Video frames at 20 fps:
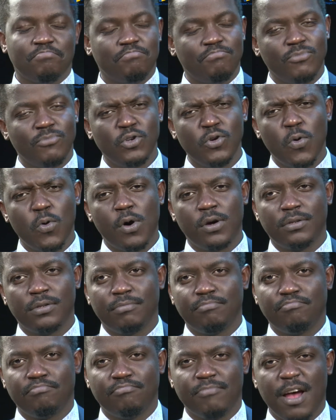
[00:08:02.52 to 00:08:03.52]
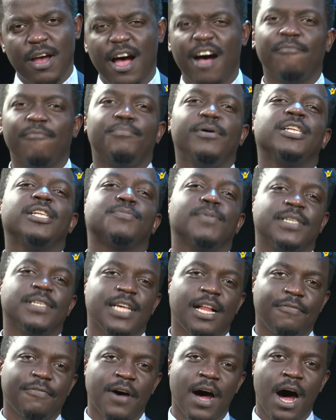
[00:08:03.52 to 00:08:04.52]
you know what, I built
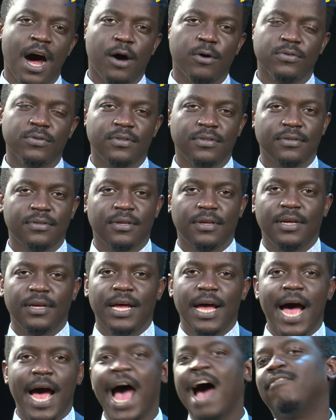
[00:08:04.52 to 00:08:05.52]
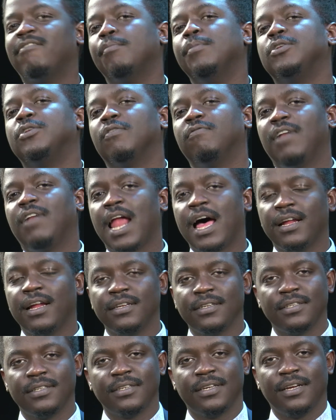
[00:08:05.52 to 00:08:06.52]
myself a house, have a bit of
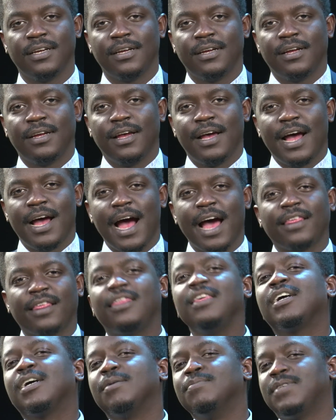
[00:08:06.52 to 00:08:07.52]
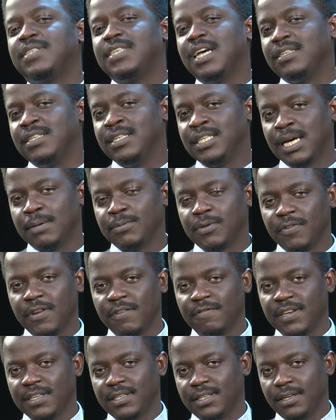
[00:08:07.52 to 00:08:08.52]
land, I think I'm set in terms of
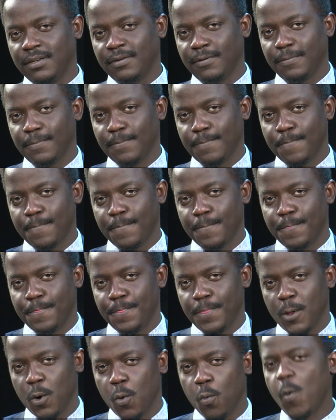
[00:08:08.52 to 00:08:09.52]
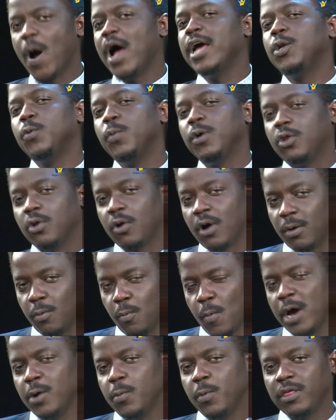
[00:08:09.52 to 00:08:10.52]
investing. Why do
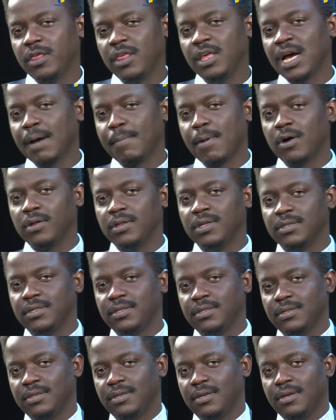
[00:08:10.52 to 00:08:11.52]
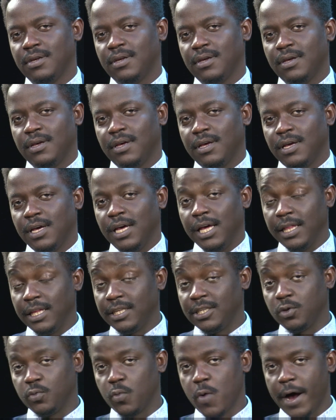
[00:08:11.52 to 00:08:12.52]
we think about this? This
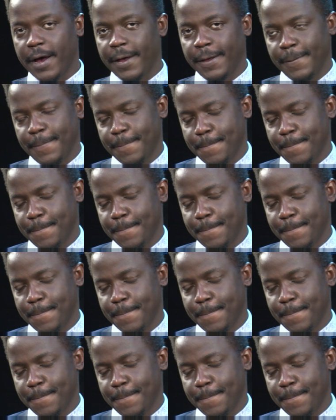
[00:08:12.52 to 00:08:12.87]
is why.